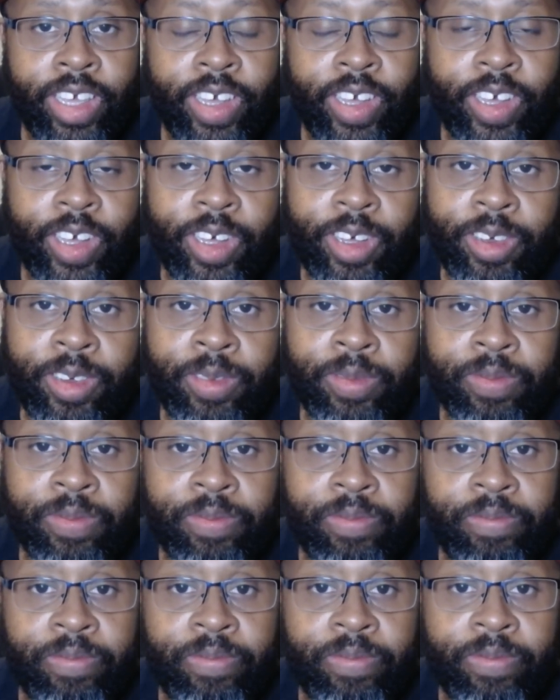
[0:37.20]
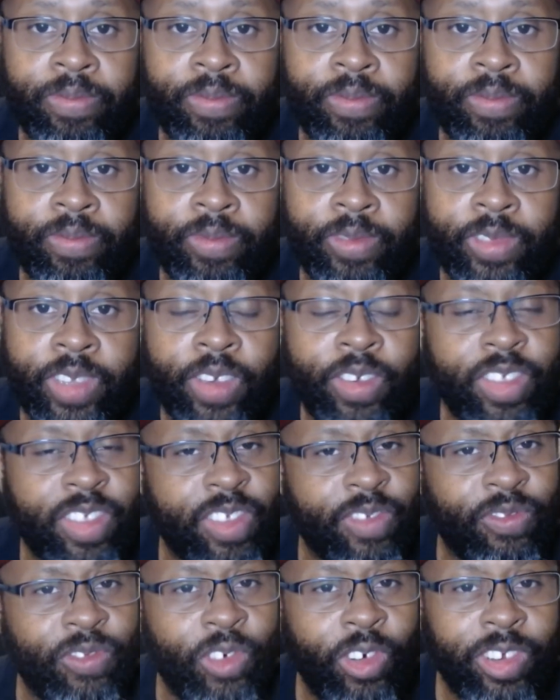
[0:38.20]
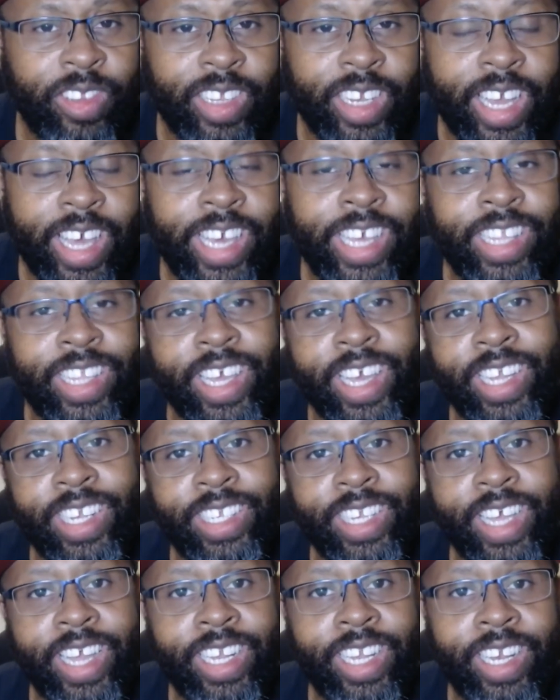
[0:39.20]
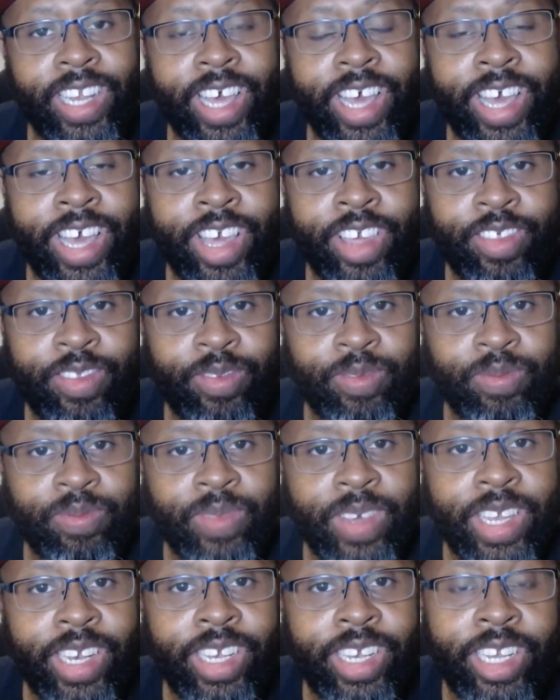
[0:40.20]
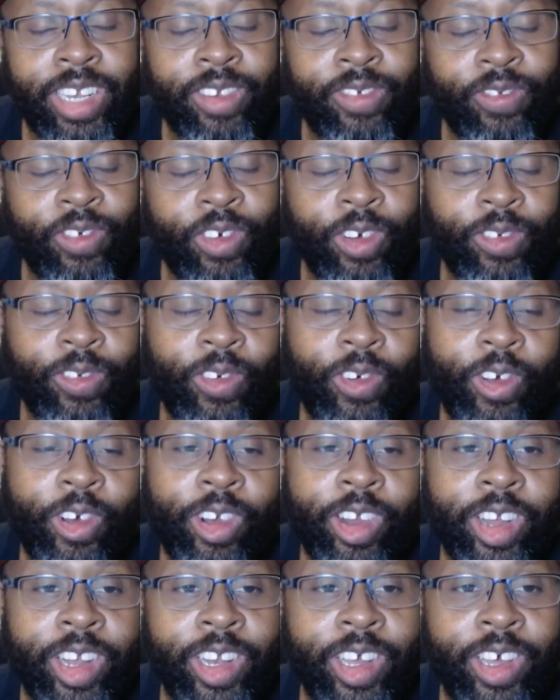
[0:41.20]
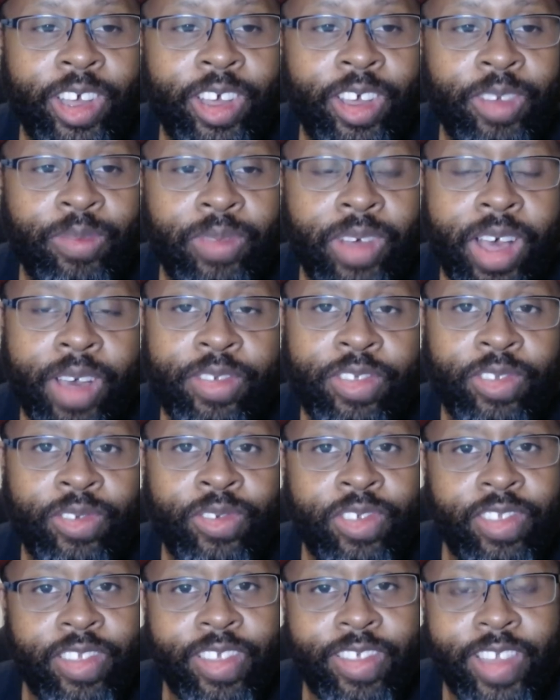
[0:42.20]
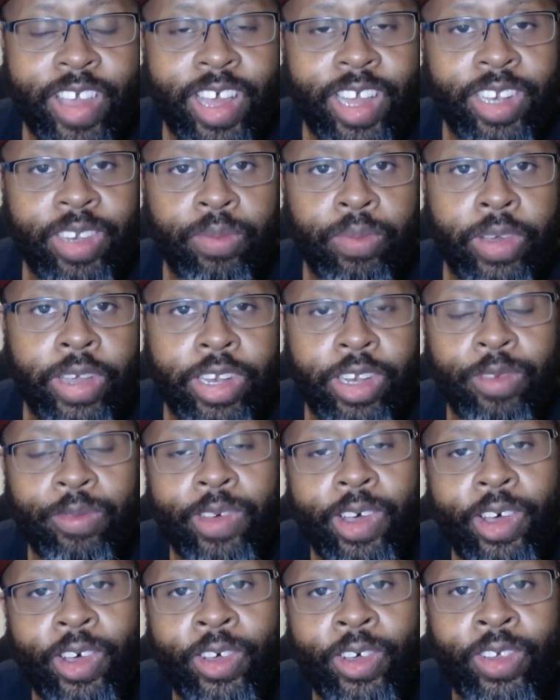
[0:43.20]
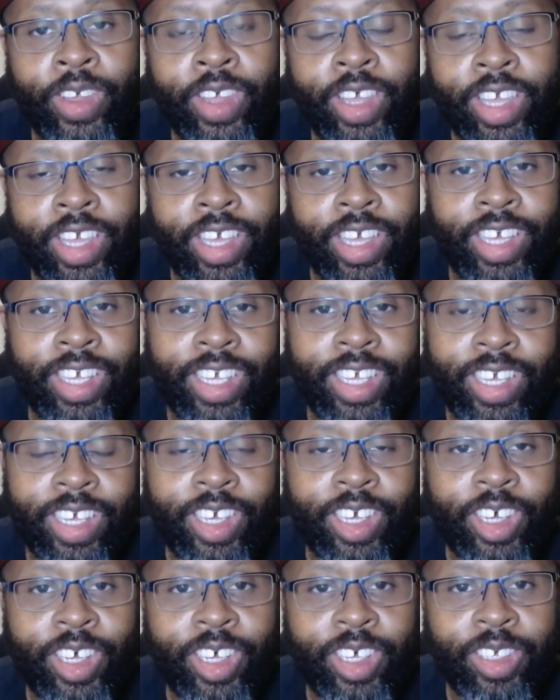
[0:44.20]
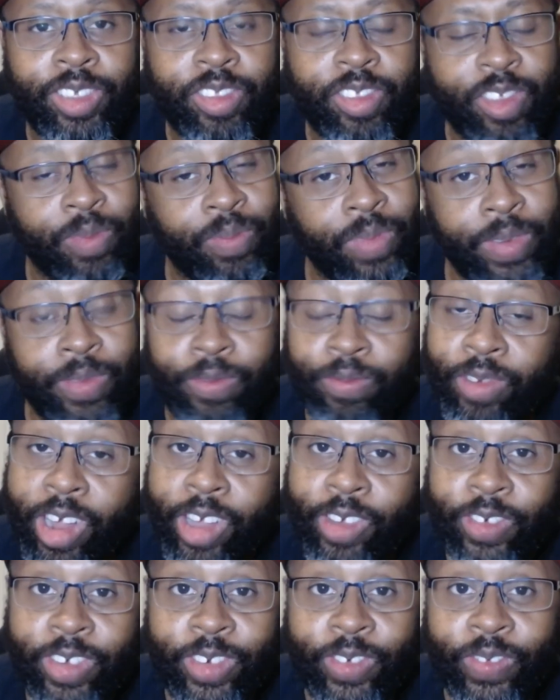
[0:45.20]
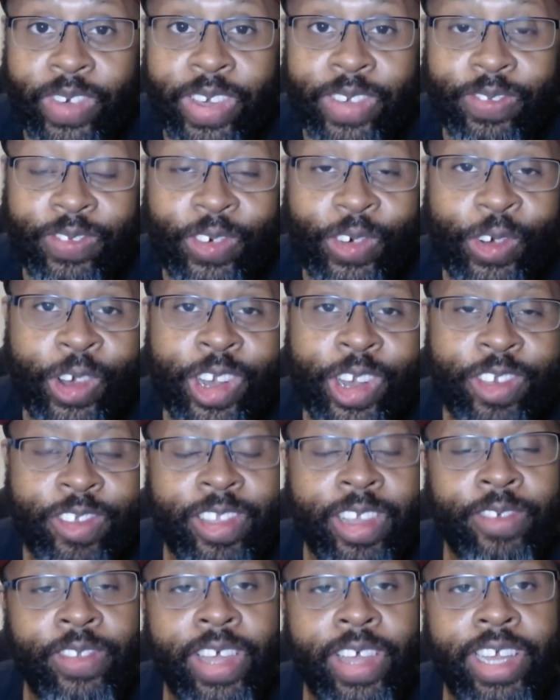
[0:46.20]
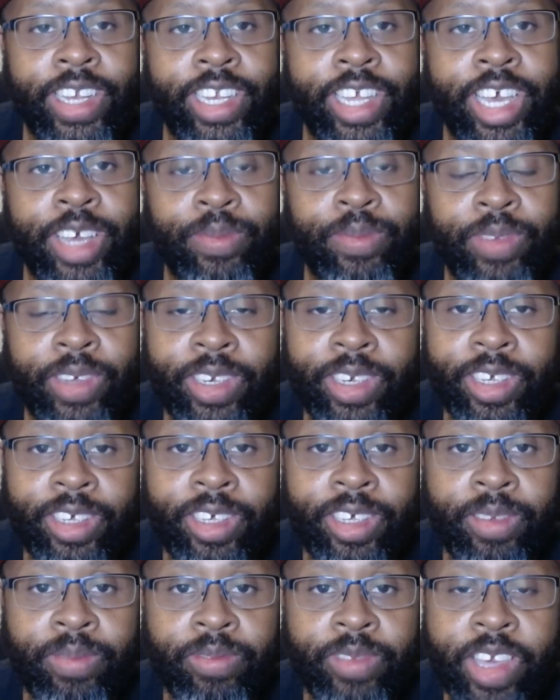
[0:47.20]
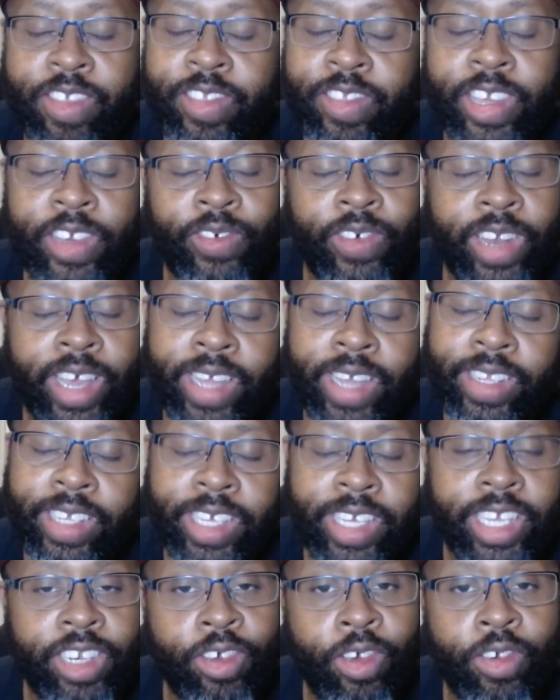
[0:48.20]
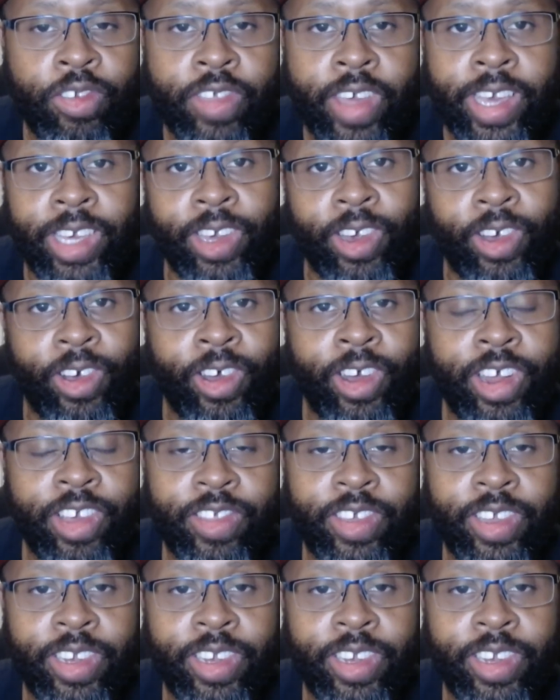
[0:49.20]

Um, it was fourth and eight at, at the last minute in the fourth quarter, and uh, Bob Stoops decided to punt the ball. Uh, some people probably would have went for it and stuff like that, but uh, they still would have had to get those eight yards.